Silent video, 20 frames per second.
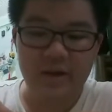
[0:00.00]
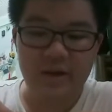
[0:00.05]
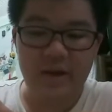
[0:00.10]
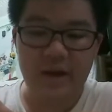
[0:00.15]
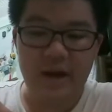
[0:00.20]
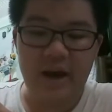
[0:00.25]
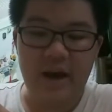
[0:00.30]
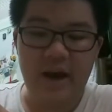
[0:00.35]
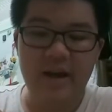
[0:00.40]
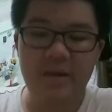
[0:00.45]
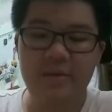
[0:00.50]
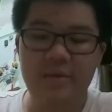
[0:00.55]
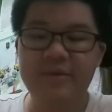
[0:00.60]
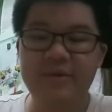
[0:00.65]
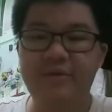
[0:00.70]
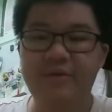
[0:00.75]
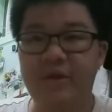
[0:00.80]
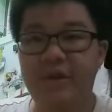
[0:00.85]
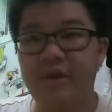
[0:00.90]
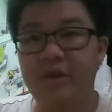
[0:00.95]
and it was
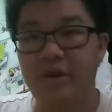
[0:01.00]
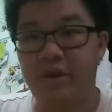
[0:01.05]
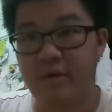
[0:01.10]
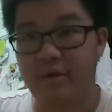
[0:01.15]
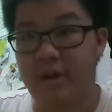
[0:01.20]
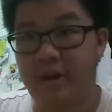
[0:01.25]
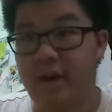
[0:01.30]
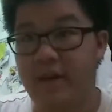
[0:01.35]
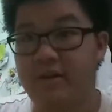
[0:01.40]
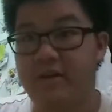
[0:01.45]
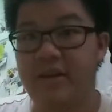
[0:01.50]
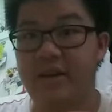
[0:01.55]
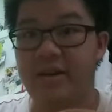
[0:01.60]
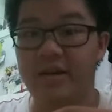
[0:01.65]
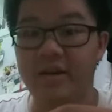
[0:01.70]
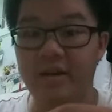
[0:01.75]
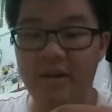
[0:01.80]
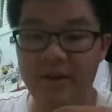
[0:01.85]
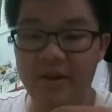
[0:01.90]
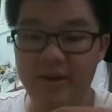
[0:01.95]
freaking cold that day.
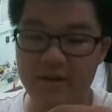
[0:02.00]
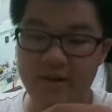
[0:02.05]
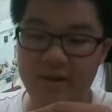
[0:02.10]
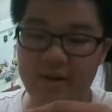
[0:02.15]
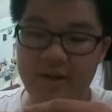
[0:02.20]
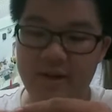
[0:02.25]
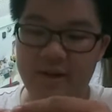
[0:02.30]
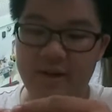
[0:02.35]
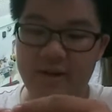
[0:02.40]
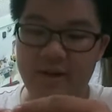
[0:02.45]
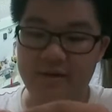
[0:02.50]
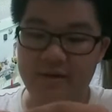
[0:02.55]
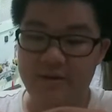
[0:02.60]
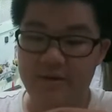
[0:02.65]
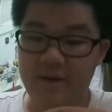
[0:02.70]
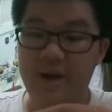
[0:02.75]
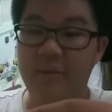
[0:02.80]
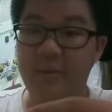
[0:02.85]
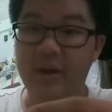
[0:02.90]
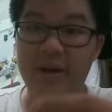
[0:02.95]

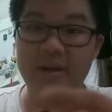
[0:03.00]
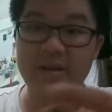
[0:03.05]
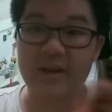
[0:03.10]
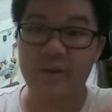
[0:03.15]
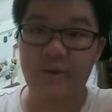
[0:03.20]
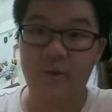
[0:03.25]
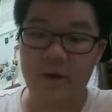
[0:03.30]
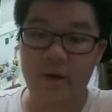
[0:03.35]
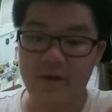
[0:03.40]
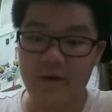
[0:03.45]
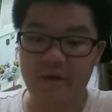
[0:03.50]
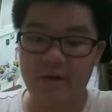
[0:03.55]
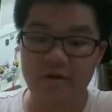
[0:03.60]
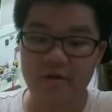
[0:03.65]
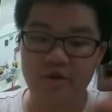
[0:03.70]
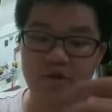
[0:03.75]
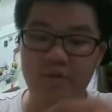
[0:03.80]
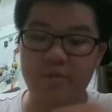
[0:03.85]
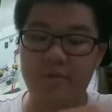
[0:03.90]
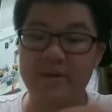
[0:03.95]
Yeah, because I went there
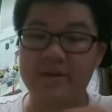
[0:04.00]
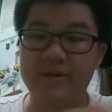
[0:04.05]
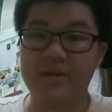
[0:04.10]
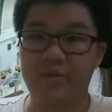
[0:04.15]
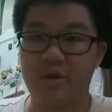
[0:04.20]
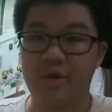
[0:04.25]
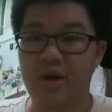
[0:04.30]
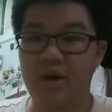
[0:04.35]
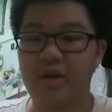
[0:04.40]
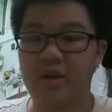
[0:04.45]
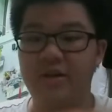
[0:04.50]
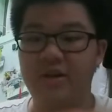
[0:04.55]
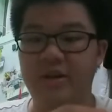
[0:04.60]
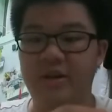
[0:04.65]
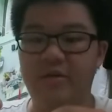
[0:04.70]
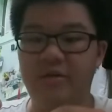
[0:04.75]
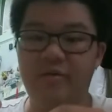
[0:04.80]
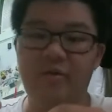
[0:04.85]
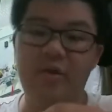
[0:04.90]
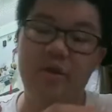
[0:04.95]
during my summer holiday.
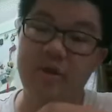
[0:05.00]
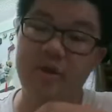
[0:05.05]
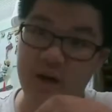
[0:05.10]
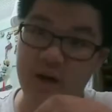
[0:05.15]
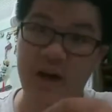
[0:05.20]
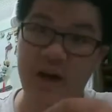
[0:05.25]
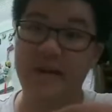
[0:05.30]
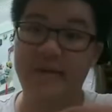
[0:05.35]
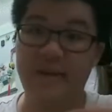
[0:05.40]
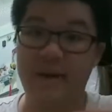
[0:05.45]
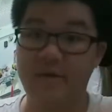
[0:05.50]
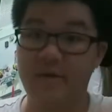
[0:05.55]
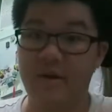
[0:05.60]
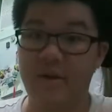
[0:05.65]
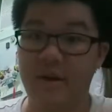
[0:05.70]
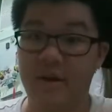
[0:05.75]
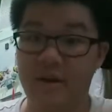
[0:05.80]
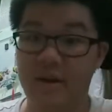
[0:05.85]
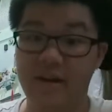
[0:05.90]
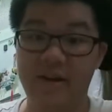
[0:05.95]
Well, kind of
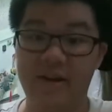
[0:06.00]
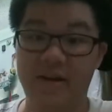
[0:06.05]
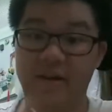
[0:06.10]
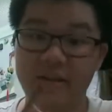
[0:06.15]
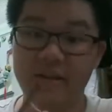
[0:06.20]
ironic. Kind